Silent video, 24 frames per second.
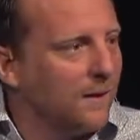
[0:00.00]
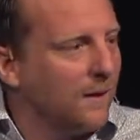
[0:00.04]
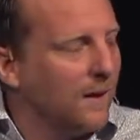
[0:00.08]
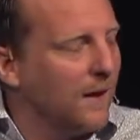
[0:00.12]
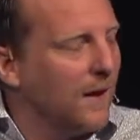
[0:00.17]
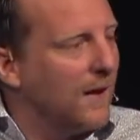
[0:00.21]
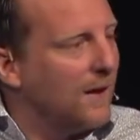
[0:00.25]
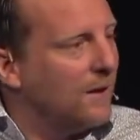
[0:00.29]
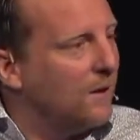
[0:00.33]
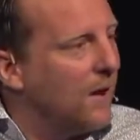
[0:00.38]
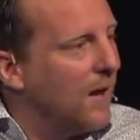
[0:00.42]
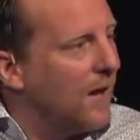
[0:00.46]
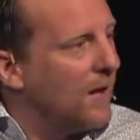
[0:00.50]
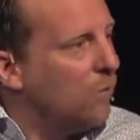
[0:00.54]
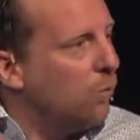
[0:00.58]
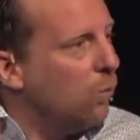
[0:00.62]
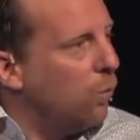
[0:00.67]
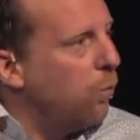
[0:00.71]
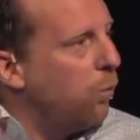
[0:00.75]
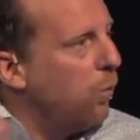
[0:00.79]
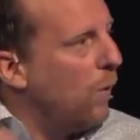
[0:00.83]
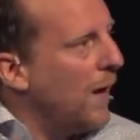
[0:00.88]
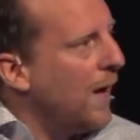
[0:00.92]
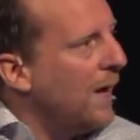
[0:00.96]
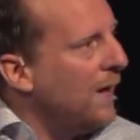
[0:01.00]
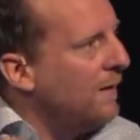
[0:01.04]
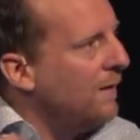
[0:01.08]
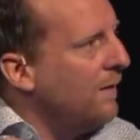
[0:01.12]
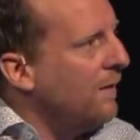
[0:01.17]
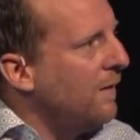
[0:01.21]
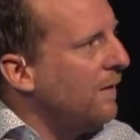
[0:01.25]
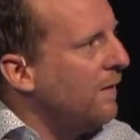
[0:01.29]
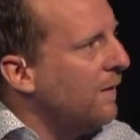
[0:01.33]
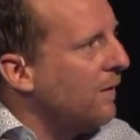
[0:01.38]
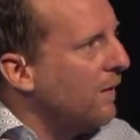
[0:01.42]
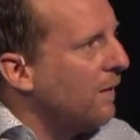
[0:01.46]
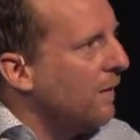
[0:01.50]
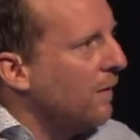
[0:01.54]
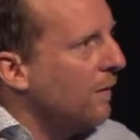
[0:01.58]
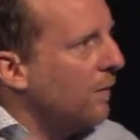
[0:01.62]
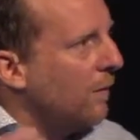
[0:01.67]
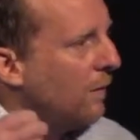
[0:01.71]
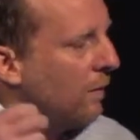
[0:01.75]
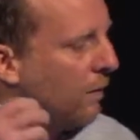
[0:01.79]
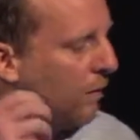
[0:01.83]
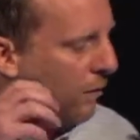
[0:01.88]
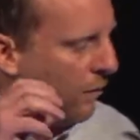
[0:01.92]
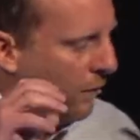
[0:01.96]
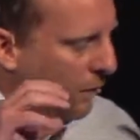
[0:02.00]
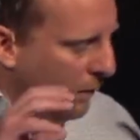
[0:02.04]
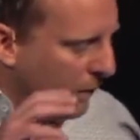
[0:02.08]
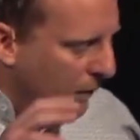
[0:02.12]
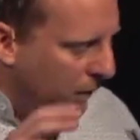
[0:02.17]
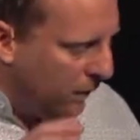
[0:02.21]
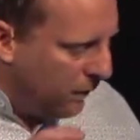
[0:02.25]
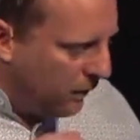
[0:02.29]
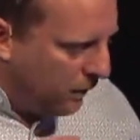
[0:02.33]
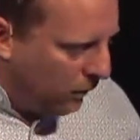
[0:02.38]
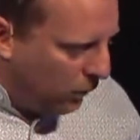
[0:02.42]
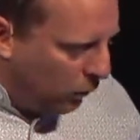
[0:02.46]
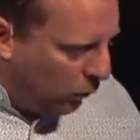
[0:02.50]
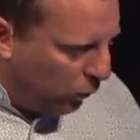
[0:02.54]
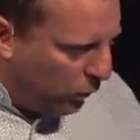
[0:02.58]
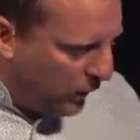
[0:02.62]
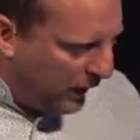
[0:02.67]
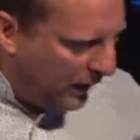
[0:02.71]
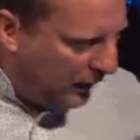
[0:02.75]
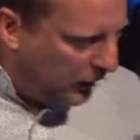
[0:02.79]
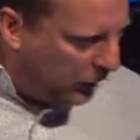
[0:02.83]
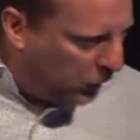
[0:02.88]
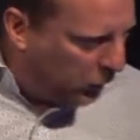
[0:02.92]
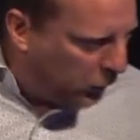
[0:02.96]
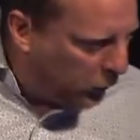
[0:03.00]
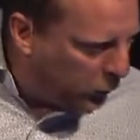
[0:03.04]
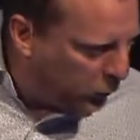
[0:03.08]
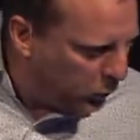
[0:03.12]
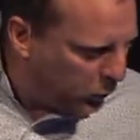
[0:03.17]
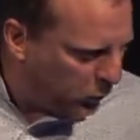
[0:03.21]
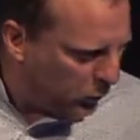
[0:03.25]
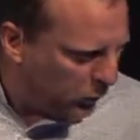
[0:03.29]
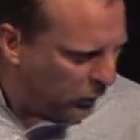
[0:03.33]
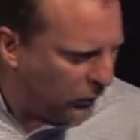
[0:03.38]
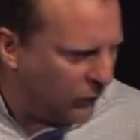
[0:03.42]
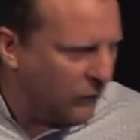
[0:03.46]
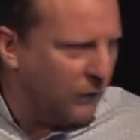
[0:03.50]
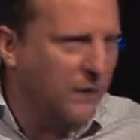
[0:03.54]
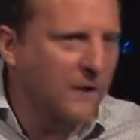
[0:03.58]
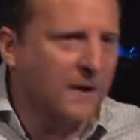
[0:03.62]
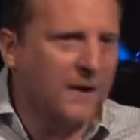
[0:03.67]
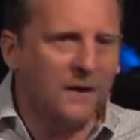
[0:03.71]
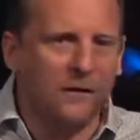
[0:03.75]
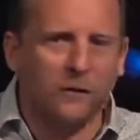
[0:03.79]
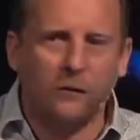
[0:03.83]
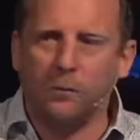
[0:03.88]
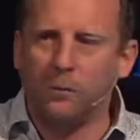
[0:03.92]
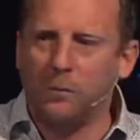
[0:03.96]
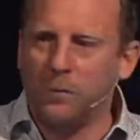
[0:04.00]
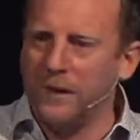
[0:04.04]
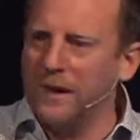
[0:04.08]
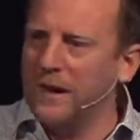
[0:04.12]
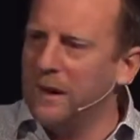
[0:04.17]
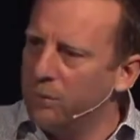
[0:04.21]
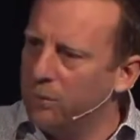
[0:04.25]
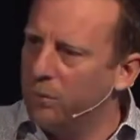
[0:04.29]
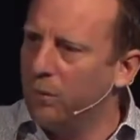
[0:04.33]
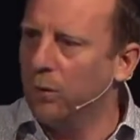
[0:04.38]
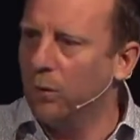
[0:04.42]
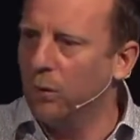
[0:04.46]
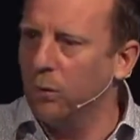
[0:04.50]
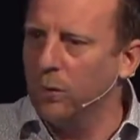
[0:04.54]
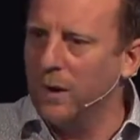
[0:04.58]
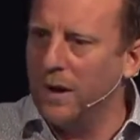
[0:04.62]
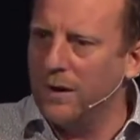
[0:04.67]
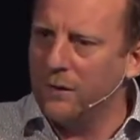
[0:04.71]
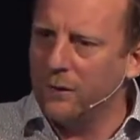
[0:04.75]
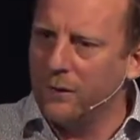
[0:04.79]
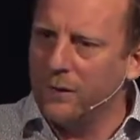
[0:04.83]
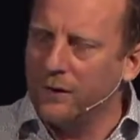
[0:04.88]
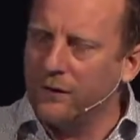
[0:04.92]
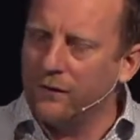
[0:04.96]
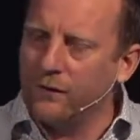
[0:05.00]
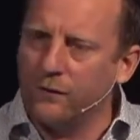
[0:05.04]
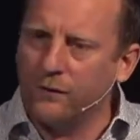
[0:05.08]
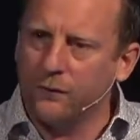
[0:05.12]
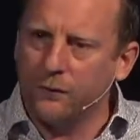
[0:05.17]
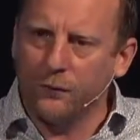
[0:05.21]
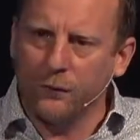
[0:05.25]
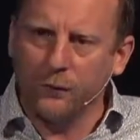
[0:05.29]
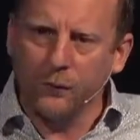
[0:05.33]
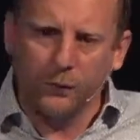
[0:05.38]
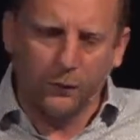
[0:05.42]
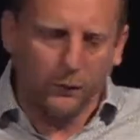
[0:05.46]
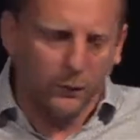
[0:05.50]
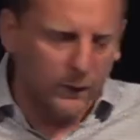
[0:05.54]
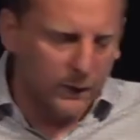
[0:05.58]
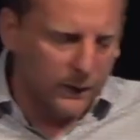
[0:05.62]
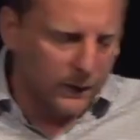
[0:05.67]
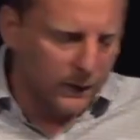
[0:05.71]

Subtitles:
And when we lose these people, whether it's through